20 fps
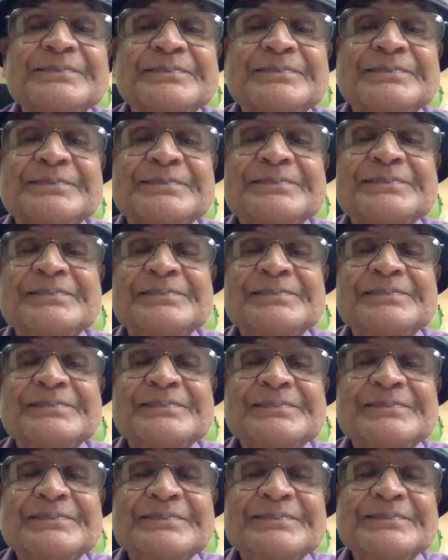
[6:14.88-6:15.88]

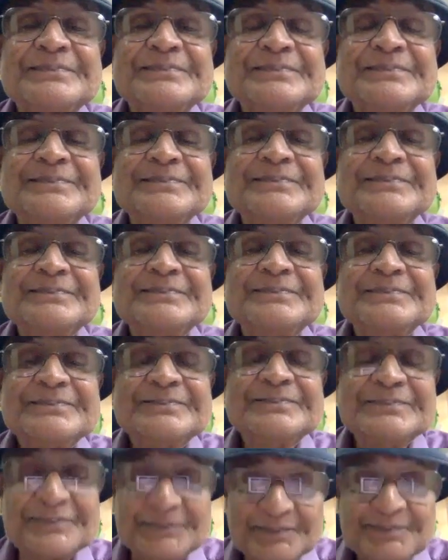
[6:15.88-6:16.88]

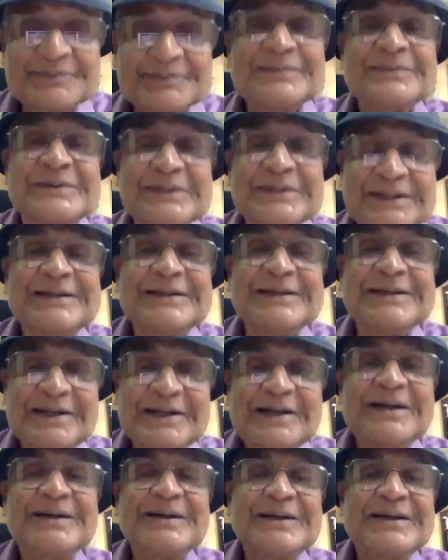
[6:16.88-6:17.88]

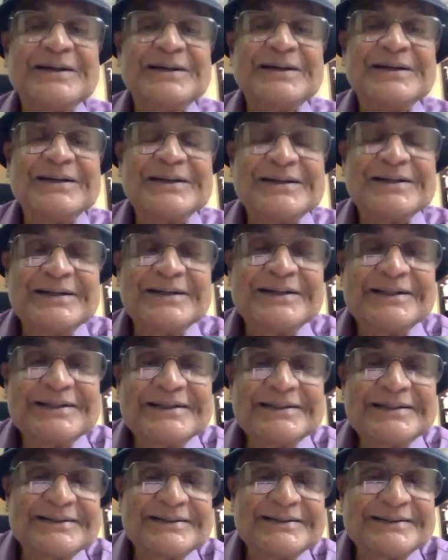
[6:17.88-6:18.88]

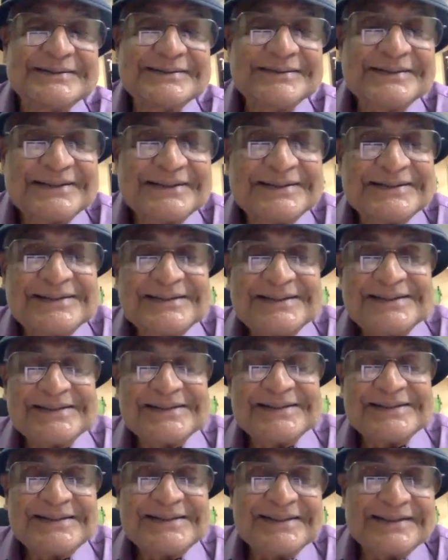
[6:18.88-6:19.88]

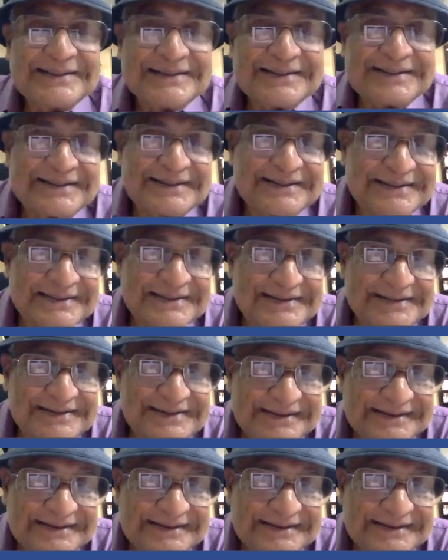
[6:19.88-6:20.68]
The person shown says nothing.